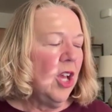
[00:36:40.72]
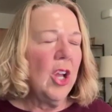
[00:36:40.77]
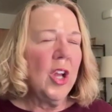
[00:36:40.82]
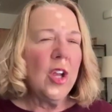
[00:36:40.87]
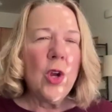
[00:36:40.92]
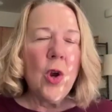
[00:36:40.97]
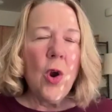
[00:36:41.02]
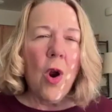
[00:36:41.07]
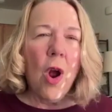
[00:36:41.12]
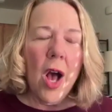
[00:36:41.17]

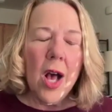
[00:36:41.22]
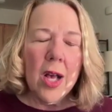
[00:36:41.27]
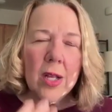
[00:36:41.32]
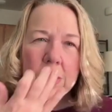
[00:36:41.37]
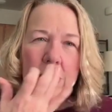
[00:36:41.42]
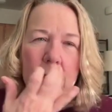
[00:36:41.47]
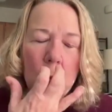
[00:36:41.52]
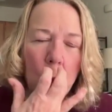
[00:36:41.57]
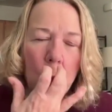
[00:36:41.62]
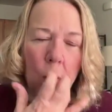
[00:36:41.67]
You're
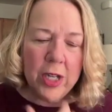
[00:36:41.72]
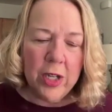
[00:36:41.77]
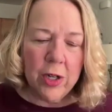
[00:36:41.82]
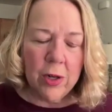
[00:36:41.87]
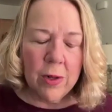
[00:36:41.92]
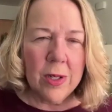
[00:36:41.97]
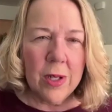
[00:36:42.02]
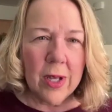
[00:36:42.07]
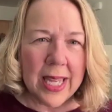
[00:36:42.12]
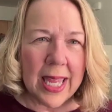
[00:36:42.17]
also, when
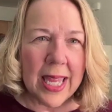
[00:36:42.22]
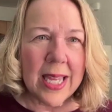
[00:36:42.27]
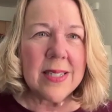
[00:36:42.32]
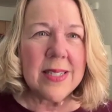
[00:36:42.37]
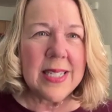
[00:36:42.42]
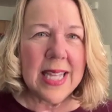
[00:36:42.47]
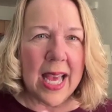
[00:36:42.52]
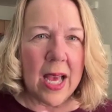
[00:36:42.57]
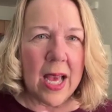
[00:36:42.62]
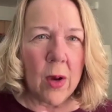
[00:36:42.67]
you're looking
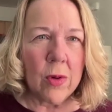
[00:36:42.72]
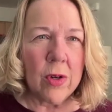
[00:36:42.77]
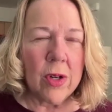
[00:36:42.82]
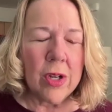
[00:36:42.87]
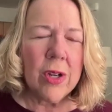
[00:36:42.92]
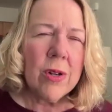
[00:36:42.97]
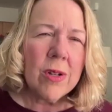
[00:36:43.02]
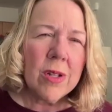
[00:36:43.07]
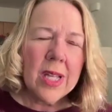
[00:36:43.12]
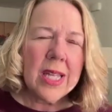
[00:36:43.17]
down,
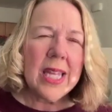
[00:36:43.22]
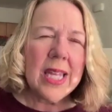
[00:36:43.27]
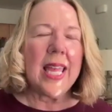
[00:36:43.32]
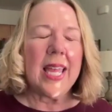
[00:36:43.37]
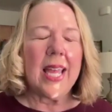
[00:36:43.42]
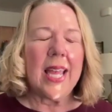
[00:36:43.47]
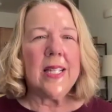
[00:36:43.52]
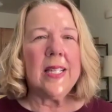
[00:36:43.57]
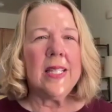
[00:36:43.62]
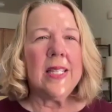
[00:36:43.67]
you're
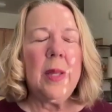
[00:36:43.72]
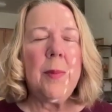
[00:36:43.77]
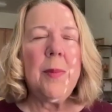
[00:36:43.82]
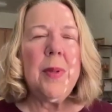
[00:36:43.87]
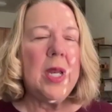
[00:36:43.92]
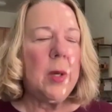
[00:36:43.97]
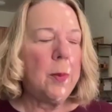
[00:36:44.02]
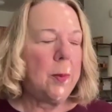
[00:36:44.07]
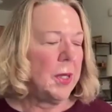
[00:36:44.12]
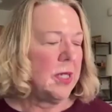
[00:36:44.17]
looking at
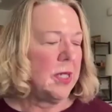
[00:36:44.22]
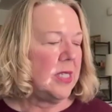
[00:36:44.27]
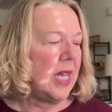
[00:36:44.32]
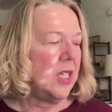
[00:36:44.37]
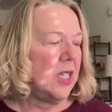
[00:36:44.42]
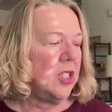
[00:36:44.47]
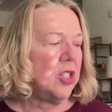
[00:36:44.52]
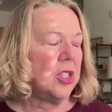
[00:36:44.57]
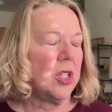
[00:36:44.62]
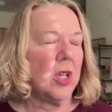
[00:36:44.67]
limited
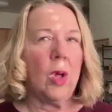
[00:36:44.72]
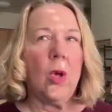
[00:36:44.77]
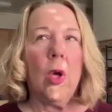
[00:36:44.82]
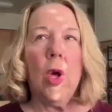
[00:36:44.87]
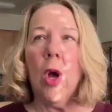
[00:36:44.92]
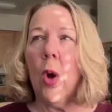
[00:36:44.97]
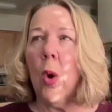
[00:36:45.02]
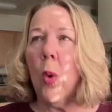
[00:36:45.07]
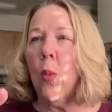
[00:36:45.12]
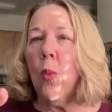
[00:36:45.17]

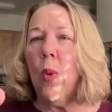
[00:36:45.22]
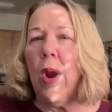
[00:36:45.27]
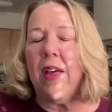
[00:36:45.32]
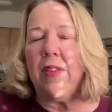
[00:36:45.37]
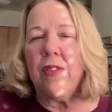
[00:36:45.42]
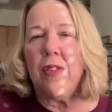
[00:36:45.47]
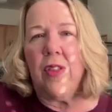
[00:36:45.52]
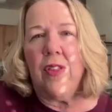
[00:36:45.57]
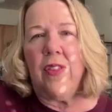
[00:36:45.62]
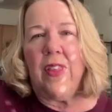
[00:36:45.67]
potential
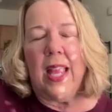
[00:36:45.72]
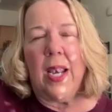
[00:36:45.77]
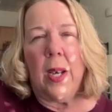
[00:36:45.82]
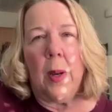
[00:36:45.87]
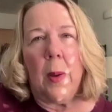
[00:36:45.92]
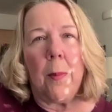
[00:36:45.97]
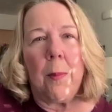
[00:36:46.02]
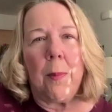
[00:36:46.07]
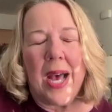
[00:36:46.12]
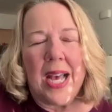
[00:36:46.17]
rather
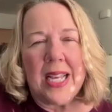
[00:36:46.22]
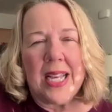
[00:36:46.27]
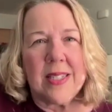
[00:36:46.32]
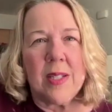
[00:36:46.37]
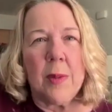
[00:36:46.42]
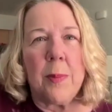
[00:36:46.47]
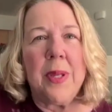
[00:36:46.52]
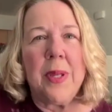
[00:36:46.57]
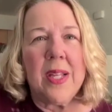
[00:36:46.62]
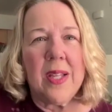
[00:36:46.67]
than
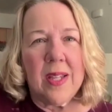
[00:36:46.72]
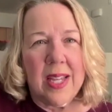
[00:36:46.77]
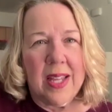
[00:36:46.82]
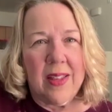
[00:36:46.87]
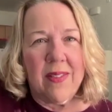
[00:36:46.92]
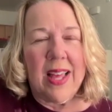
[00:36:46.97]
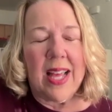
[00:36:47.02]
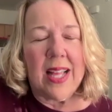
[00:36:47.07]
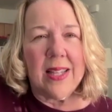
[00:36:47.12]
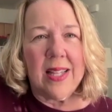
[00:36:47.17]

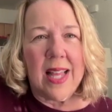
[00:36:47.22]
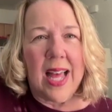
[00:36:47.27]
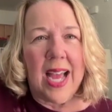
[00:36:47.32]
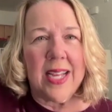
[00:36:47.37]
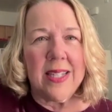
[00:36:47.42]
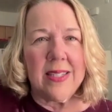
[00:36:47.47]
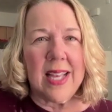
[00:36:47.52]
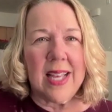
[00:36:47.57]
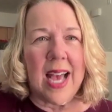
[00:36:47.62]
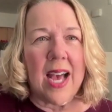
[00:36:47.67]
possibility that
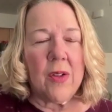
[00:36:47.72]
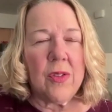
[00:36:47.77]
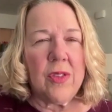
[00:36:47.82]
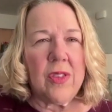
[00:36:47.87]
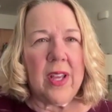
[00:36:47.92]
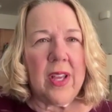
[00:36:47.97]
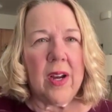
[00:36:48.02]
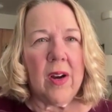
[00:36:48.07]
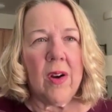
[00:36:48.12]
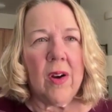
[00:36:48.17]
lies out
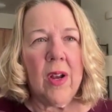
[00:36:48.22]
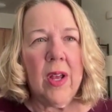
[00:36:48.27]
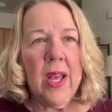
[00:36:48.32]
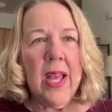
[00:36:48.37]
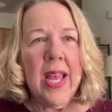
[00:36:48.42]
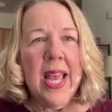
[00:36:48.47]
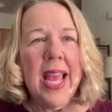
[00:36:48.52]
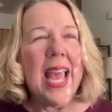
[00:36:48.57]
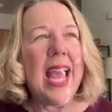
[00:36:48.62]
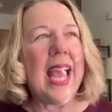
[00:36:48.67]
there.
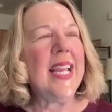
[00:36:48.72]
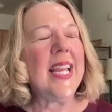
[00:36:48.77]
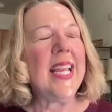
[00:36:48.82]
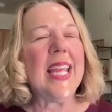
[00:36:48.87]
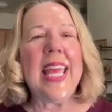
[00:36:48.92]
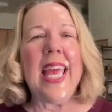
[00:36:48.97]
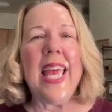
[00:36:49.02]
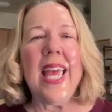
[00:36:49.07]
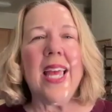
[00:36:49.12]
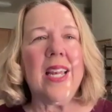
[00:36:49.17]
And
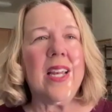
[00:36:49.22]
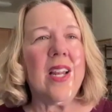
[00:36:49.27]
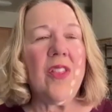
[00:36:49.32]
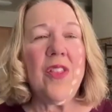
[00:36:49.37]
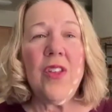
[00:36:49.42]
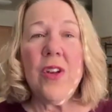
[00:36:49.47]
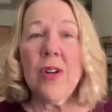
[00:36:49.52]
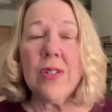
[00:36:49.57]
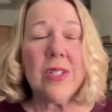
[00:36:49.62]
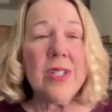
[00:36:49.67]
again,
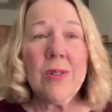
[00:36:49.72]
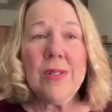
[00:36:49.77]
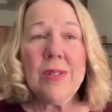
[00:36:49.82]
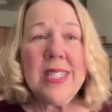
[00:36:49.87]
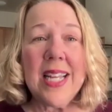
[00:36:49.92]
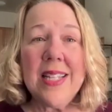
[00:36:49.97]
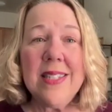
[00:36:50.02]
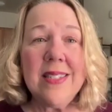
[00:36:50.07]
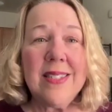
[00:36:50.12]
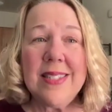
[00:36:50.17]
there's no
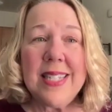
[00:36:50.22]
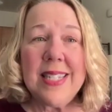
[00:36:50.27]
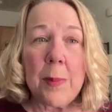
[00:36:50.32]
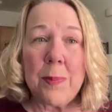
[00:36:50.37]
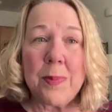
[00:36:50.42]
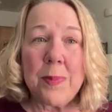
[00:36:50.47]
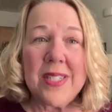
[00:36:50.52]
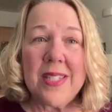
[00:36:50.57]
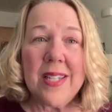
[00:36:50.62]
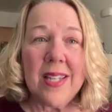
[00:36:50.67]
10
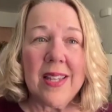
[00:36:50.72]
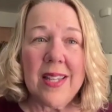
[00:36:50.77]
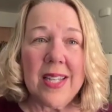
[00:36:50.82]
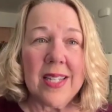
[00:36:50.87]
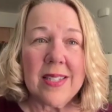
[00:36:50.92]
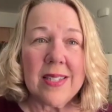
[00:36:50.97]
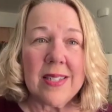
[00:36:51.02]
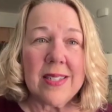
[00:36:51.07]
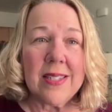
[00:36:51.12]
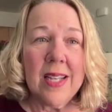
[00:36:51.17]
steps to
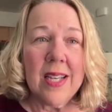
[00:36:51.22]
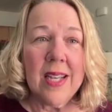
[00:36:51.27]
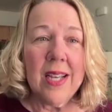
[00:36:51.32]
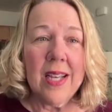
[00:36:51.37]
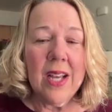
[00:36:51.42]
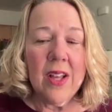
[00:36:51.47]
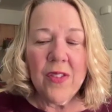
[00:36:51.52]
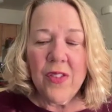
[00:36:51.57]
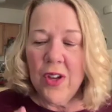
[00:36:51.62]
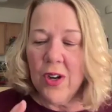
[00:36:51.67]
this.
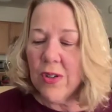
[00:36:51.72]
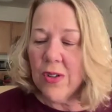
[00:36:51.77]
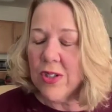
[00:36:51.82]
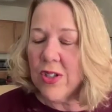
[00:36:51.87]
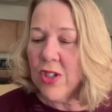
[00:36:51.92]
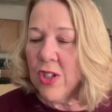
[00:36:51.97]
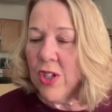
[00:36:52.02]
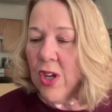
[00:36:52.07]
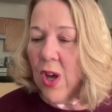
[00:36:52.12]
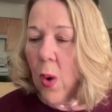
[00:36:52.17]

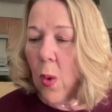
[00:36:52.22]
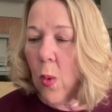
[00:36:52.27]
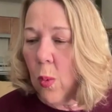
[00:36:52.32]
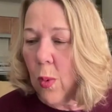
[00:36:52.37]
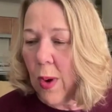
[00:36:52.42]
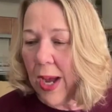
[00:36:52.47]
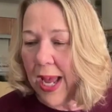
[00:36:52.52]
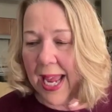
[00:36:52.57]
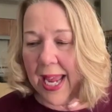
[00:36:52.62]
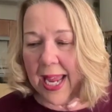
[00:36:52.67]
There's no
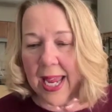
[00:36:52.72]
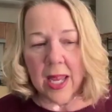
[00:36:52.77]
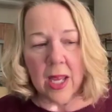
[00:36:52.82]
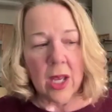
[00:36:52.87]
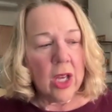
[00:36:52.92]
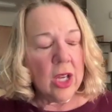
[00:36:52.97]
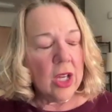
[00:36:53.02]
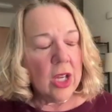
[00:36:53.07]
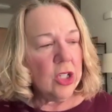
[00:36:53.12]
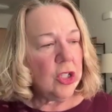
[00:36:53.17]

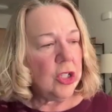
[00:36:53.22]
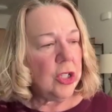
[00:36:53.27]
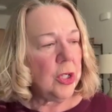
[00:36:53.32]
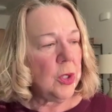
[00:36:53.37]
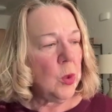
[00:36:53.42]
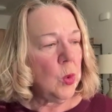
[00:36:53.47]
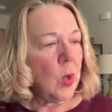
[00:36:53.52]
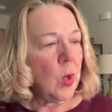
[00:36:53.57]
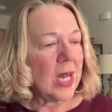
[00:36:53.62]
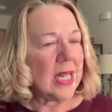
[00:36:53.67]
way
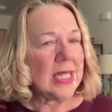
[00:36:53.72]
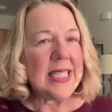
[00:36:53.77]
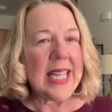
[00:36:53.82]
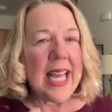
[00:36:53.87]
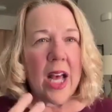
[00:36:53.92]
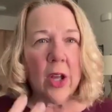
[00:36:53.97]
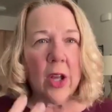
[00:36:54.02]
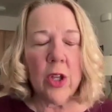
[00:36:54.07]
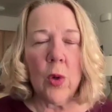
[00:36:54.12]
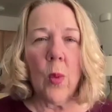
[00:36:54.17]
to
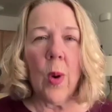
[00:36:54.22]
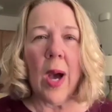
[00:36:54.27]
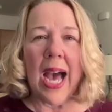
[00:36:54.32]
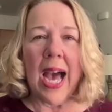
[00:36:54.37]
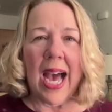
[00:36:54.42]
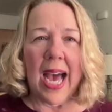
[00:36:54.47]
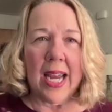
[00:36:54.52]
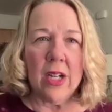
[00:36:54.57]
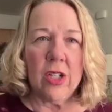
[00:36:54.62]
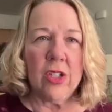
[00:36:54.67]
tell you
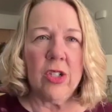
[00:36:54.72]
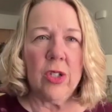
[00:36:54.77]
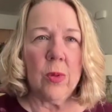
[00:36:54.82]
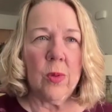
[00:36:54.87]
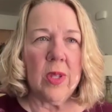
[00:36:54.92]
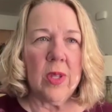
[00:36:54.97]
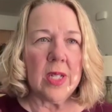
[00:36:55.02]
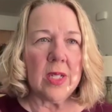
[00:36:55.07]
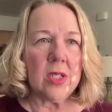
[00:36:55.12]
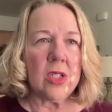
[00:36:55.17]
how to
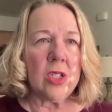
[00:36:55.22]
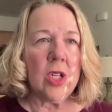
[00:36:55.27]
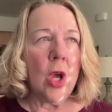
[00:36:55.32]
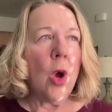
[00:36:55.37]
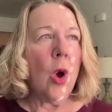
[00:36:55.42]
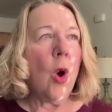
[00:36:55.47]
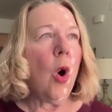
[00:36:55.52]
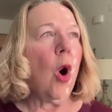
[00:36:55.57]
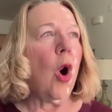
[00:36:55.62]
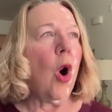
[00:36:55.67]
do this
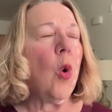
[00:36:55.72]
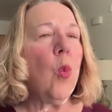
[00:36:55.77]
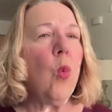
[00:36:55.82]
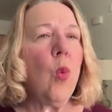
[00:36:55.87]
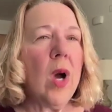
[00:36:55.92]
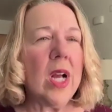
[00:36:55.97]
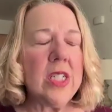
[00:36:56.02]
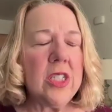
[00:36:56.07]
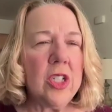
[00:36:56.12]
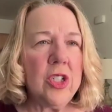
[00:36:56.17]
or
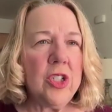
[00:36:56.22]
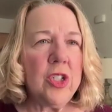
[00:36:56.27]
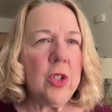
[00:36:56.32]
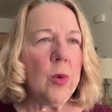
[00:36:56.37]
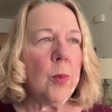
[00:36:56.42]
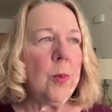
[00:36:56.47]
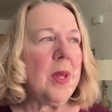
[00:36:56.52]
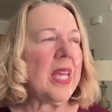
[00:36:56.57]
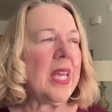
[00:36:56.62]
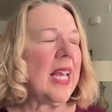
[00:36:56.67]
what to
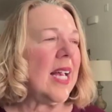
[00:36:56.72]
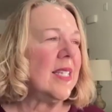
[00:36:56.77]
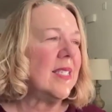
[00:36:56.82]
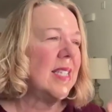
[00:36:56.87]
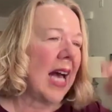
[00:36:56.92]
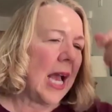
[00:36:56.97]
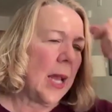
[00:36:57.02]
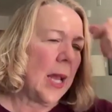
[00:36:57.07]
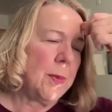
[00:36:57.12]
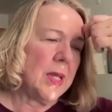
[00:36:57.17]
do,
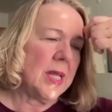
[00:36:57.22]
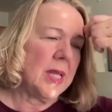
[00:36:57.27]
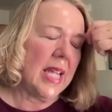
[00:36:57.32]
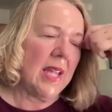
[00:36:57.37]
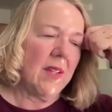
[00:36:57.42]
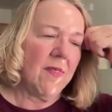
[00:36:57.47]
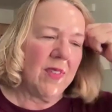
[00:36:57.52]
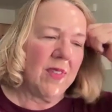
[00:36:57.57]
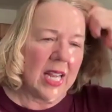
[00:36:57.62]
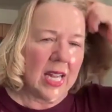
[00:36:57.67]
because I
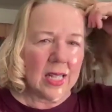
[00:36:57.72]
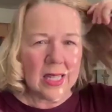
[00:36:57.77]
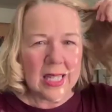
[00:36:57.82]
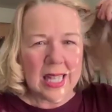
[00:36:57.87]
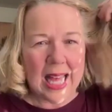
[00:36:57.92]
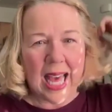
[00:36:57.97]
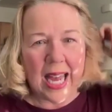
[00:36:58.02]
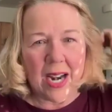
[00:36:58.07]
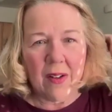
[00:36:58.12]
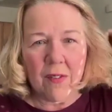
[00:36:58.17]
believe that a
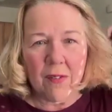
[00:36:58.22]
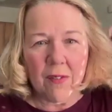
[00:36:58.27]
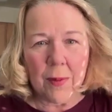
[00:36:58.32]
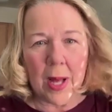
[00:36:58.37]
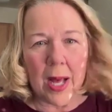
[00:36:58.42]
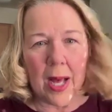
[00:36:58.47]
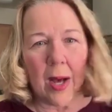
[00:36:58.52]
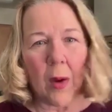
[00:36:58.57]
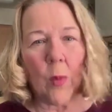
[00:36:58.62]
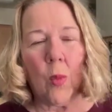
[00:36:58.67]
lot of
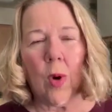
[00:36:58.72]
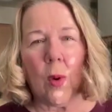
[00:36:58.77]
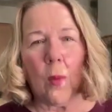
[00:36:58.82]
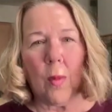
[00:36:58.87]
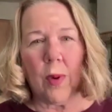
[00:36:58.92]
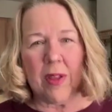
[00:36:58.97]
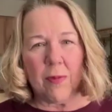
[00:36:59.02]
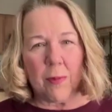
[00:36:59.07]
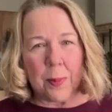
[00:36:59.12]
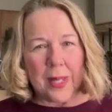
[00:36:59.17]
where
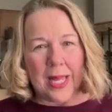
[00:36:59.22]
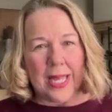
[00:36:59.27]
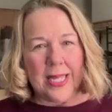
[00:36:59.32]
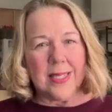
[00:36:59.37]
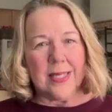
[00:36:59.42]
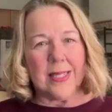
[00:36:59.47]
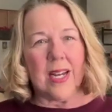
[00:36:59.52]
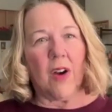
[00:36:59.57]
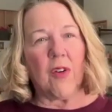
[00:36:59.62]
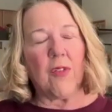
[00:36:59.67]
we've
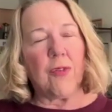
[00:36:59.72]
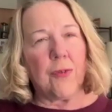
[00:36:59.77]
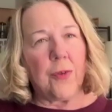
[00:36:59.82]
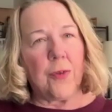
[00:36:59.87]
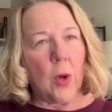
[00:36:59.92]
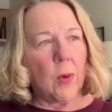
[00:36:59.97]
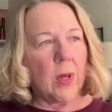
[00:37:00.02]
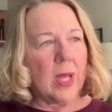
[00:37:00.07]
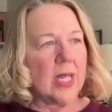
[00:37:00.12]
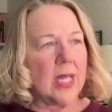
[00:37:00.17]
placed our
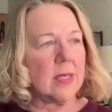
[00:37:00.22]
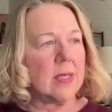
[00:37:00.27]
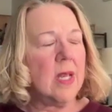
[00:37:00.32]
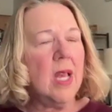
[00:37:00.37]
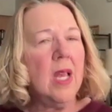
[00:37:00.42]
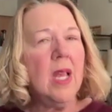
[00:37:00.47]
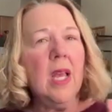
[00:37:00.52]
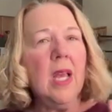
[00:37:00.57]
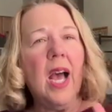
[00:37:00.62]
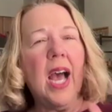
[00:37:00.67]
focus
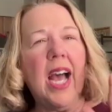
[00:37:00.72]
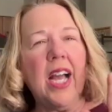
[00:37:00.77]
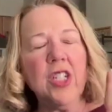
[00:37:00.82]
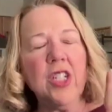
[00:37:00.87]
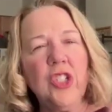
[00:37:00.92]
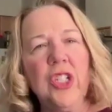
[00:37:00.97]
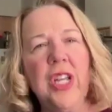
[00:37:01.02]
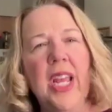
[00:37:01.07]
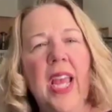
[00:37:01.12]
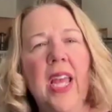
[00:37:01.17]
on
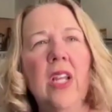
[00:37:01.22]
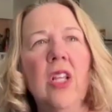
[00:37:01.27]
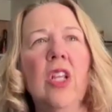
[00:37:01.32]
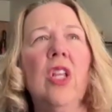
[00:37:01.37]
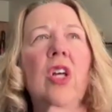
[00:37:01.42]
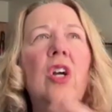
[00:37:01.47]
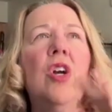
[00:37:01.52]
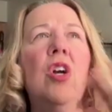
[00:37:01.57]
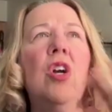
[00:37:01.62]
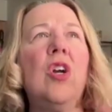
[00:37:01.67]

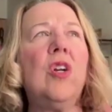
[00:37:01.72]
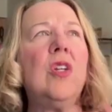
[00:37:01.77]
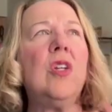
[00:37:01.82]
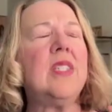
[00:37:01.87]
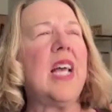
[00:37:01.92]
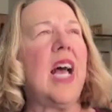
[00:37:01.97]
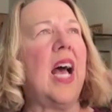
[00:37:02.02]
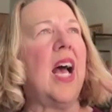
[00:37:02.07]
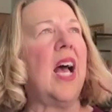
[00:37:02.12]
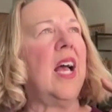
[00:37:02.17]

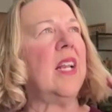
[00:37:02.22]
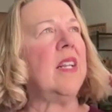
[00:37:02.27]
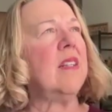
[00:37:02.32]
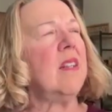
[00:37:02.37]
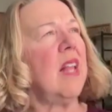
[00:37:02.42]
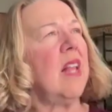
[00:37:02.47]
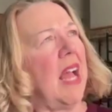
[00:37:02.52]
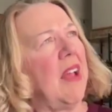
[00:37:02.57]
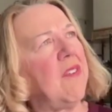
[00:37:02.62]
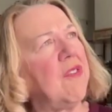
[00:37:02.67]
channelers, on
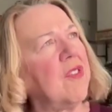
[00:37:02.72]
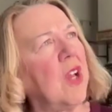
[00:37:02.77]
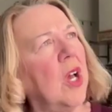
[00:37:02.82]
life